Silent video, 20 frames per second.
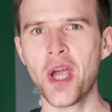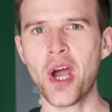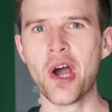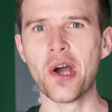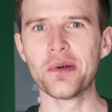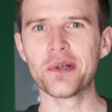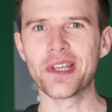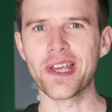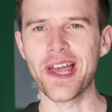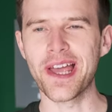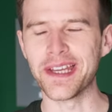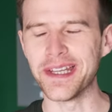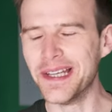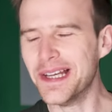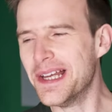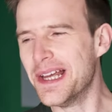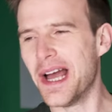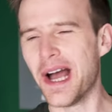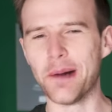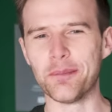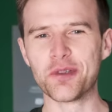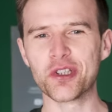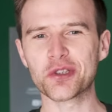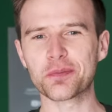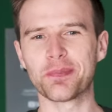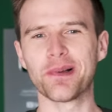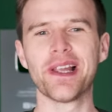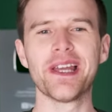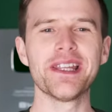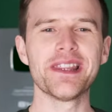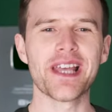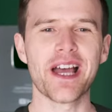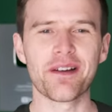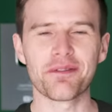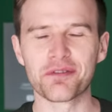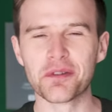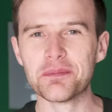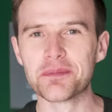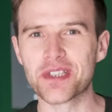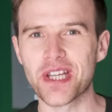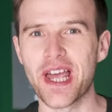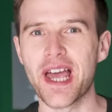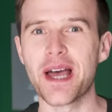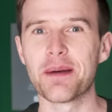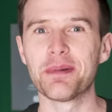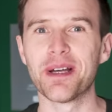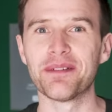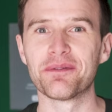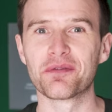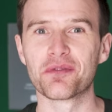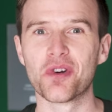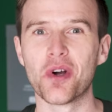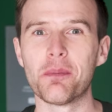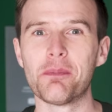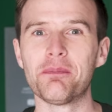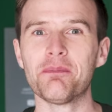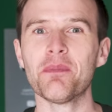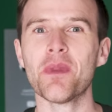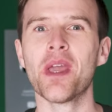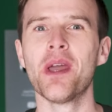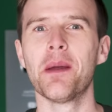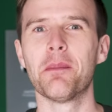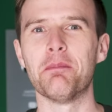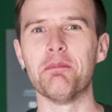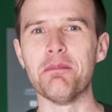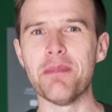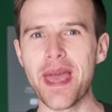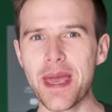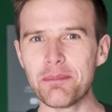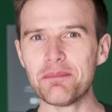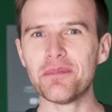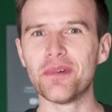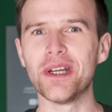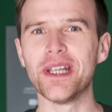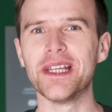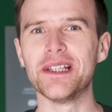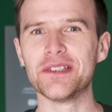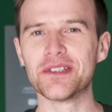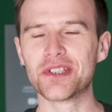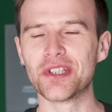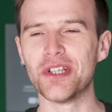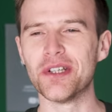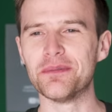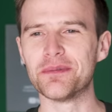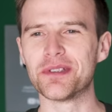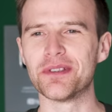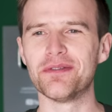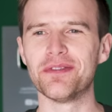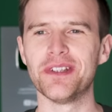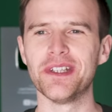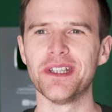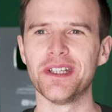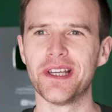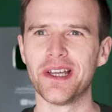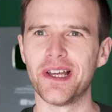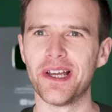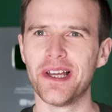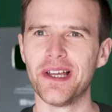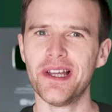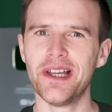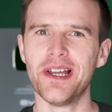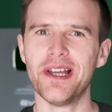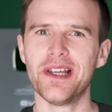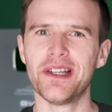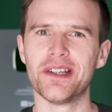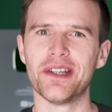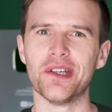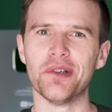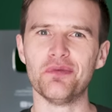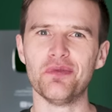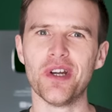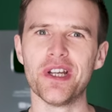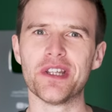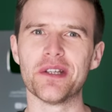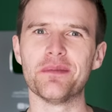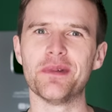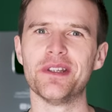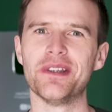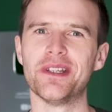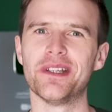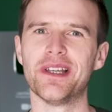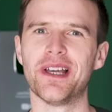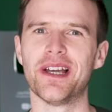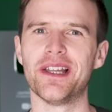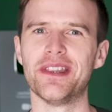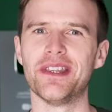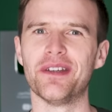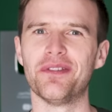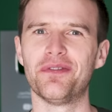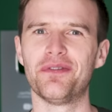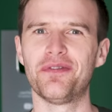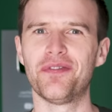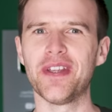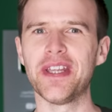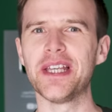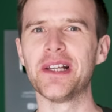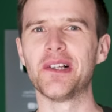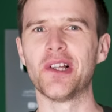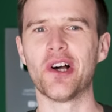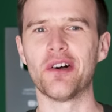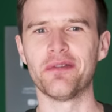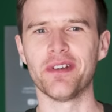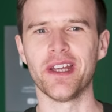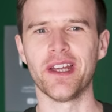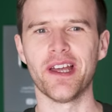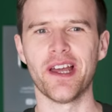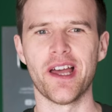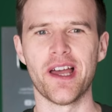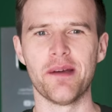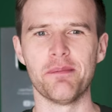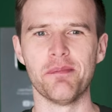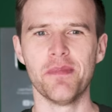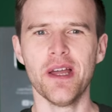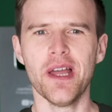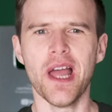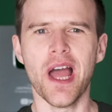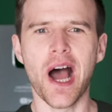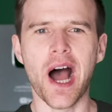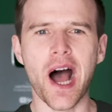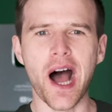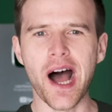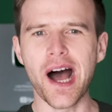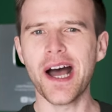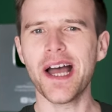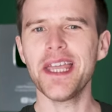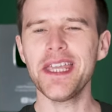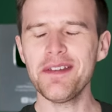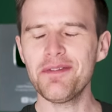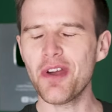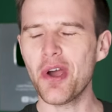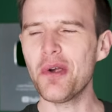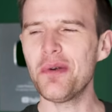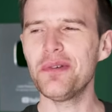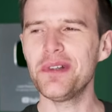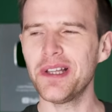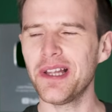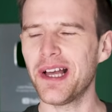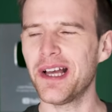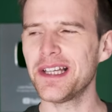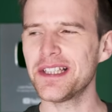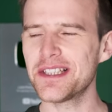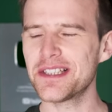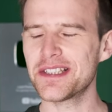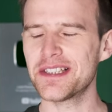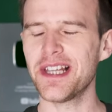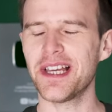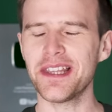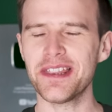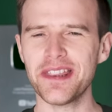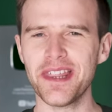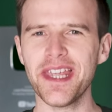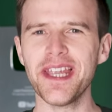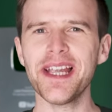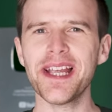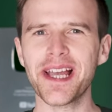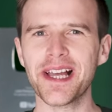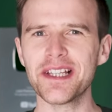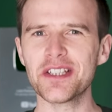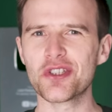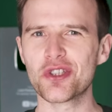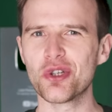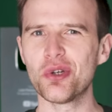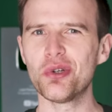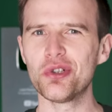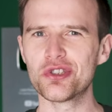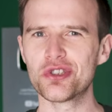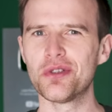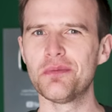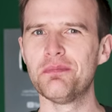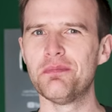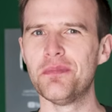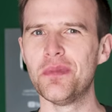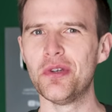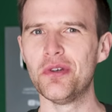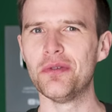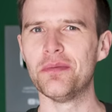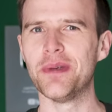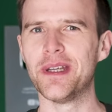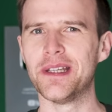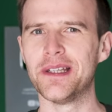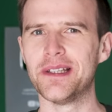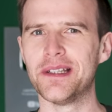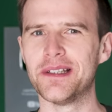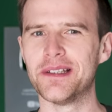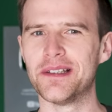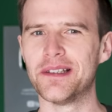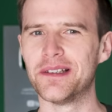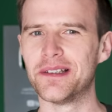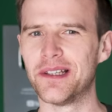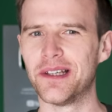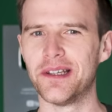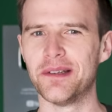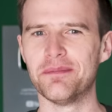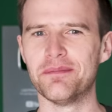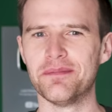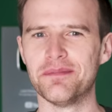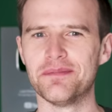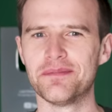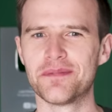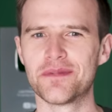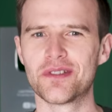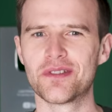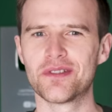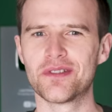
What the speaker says: Okay, I'm just playing that from tab and from memory in terms of the rhythm and the feel of it. I think I saw some Moomin